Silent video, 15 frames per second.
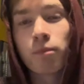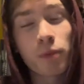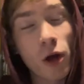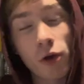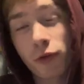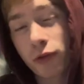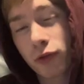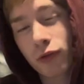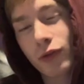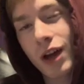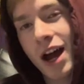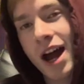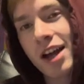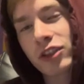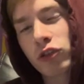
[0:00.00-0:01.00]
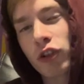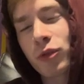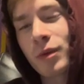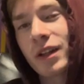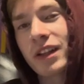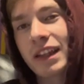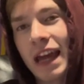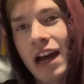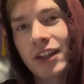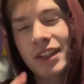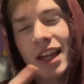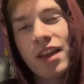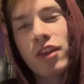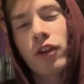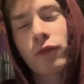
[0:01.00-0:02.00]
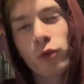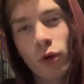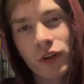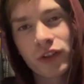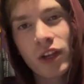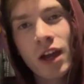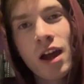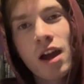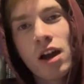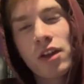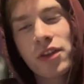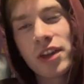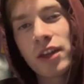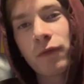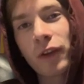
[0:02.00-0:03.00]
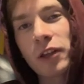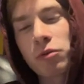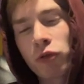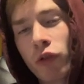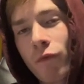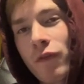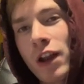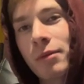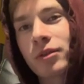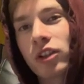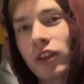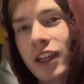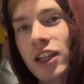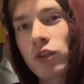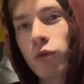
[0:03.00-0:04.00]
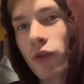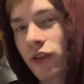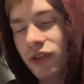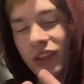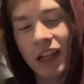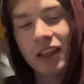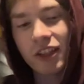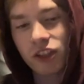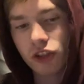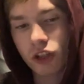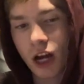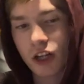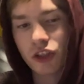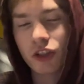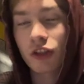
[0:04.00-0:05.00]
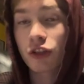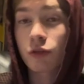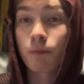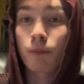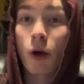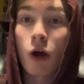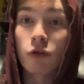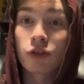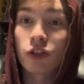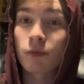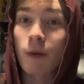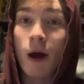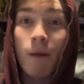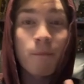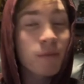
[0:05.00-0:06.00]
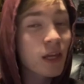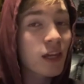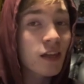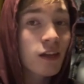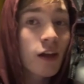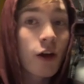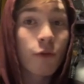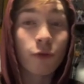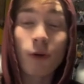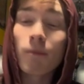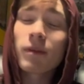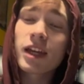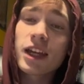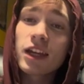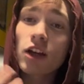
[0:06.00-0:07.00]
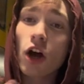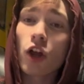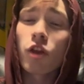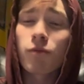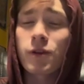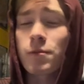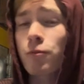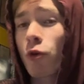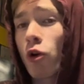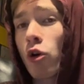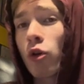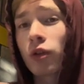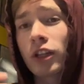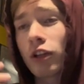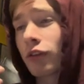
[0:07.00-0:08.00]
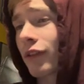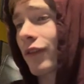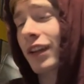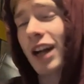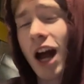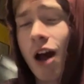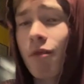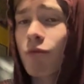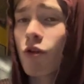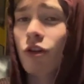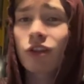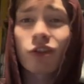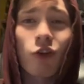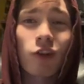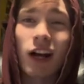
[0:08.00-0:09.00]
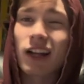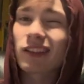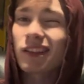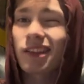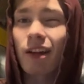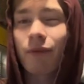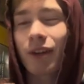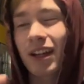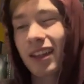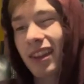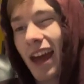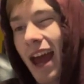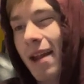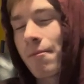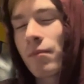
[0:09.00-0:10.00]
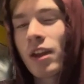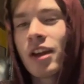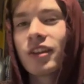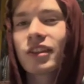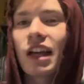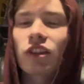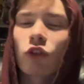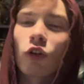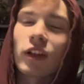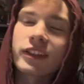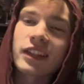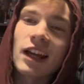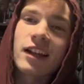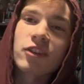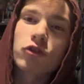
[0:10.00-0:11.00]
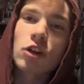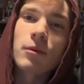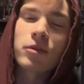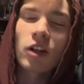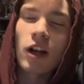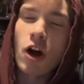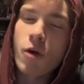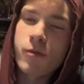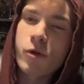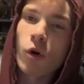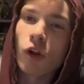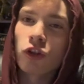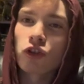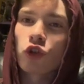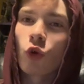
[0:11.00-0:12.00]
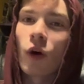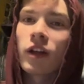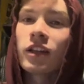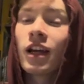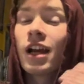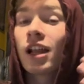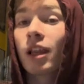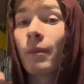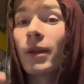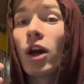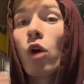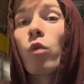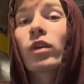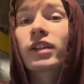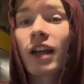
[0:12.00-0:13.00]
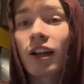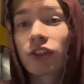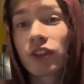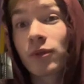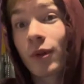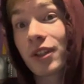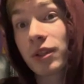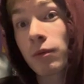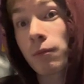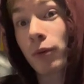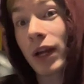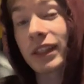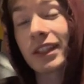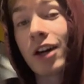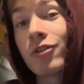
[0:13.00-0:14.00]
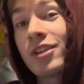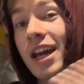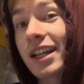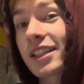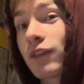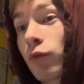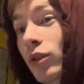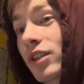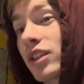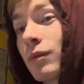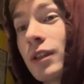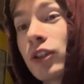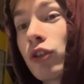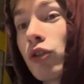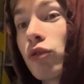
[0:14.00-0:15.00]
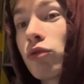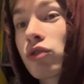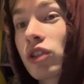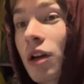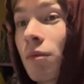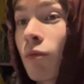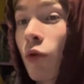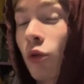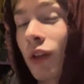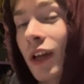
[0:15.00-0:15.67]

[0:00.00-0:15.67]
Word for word: both uh, social media accounts, and then, of course, the Facebook group Fandoms Unleashed, where there's daily discussions, posts about me, from me, other people, you know, different comic books, all kinds of stuff like that. So that's all like that in the description. I hope you all enjoyed. Let me know what characters you want to see me break down next. If you want to see me do something more